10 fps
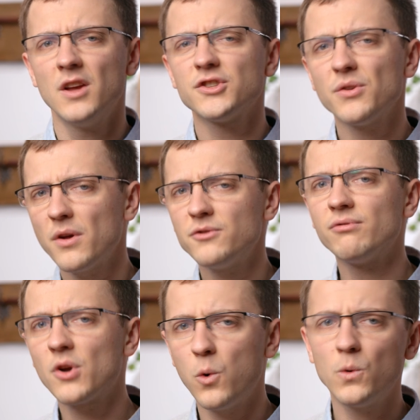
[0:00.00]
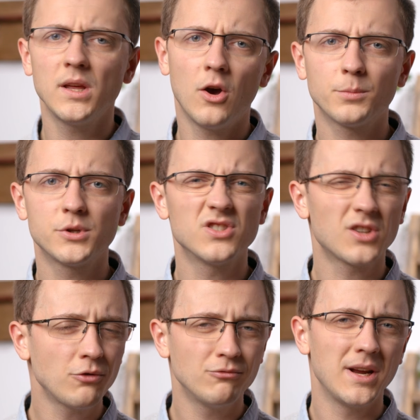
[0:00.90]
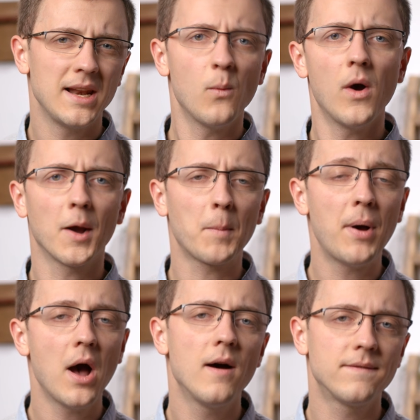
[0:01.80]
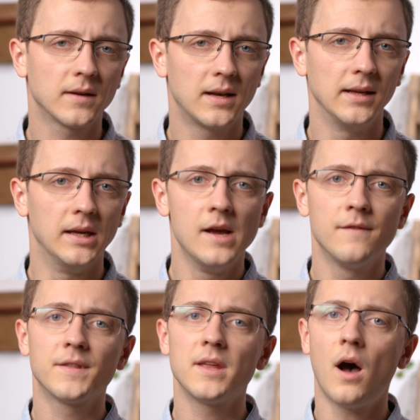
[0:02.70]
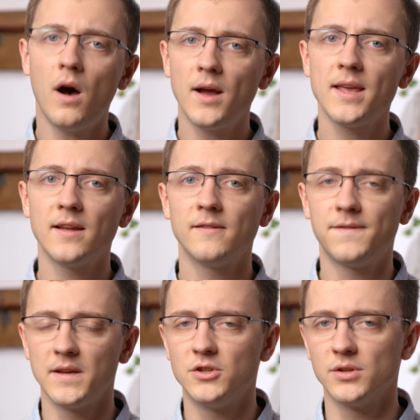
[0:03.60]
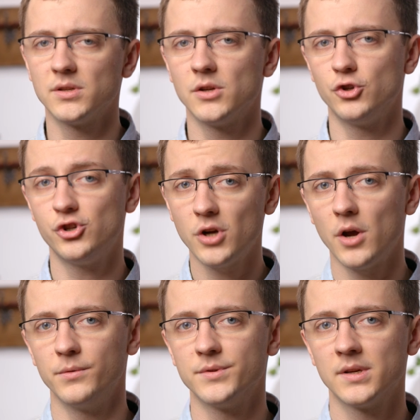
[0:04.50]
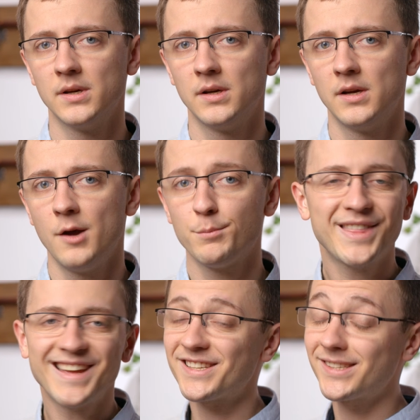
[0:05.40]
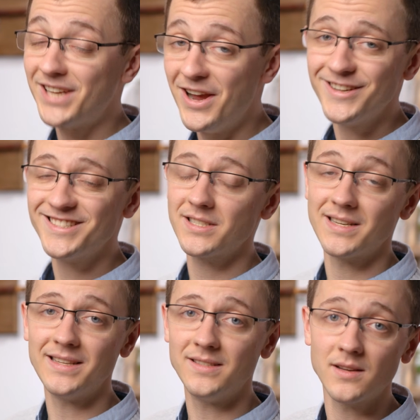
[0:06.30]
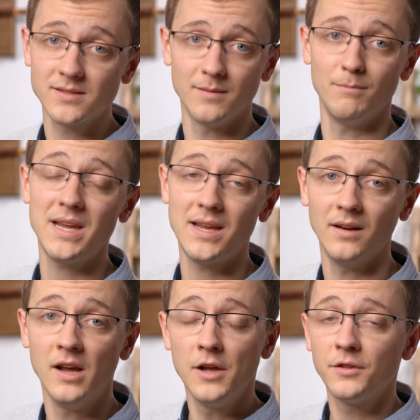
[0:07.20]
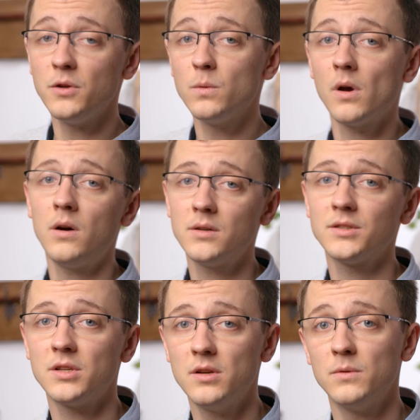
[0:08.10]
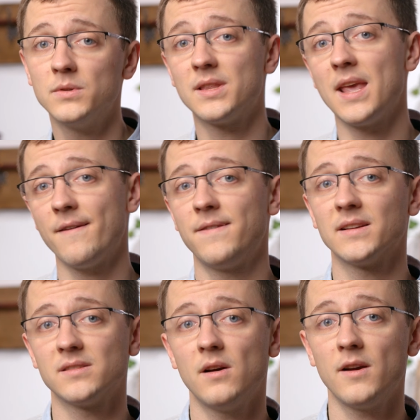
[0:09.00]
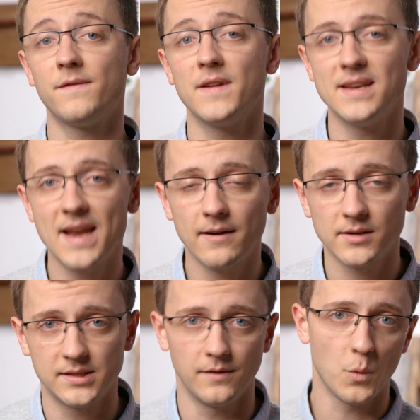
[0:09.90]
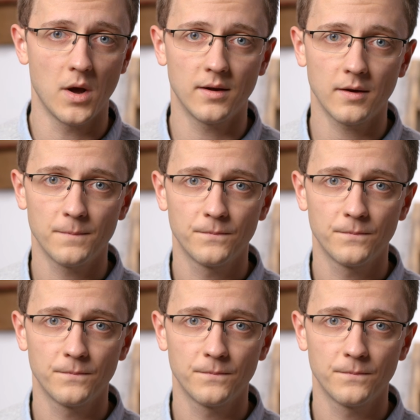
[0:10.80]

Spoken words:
So those recording options don't really work perfectly for the high-end features and shows. But that certainly doesn't mean that you can't use the FX9 for narrative work.